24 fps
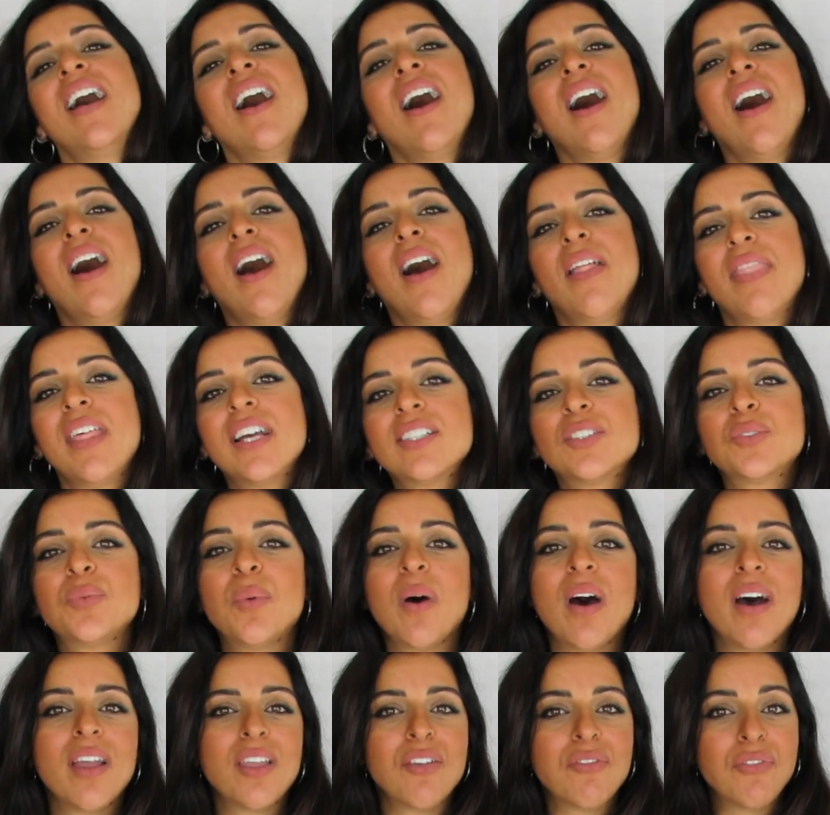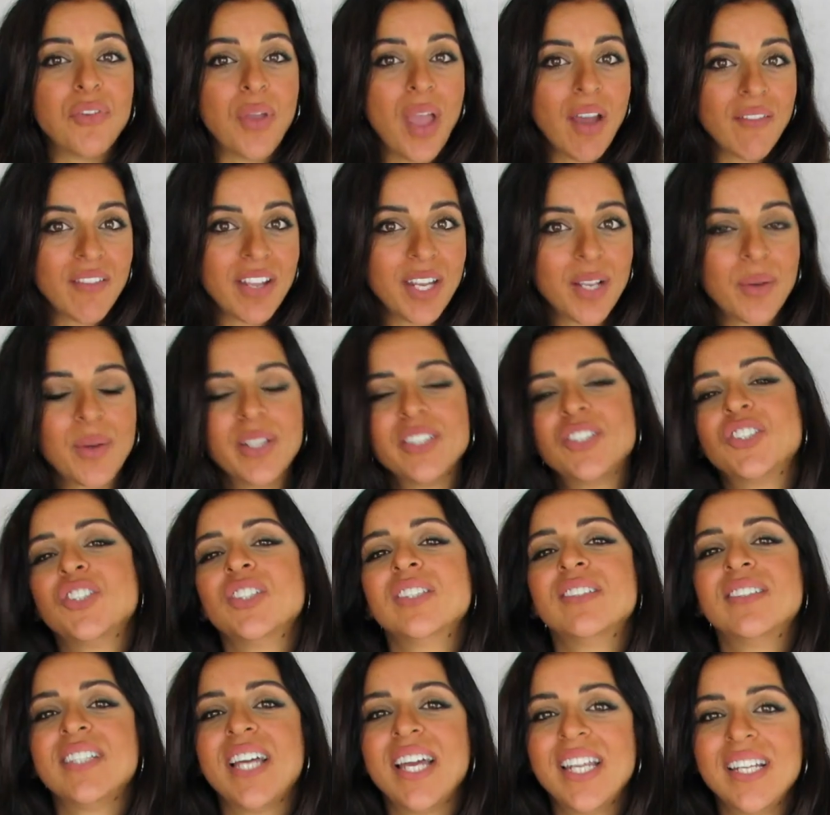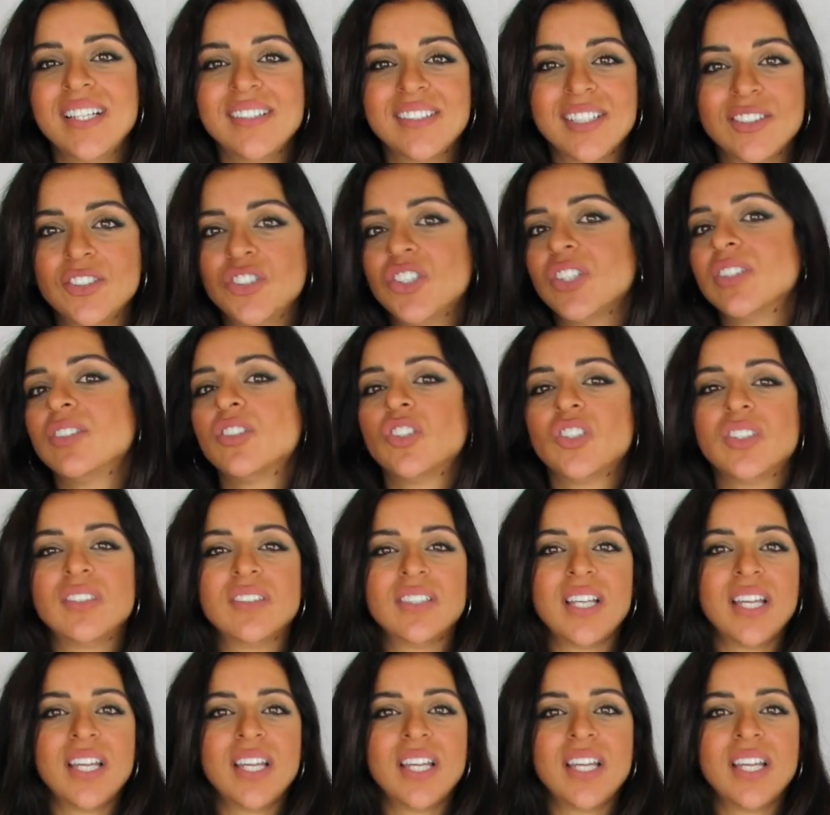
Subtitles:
That's why if you have any questions, any suggestions,